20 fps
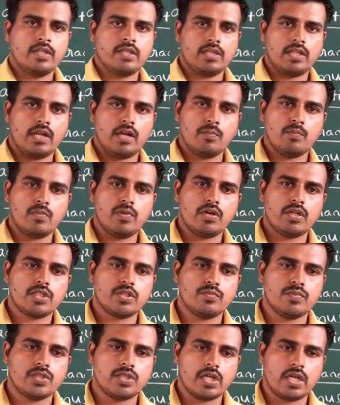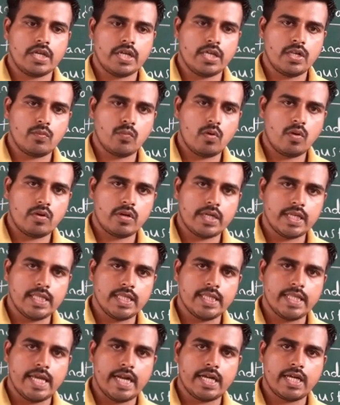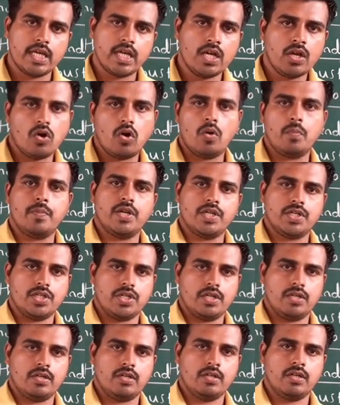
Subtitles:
The numbers which are involved in that operation.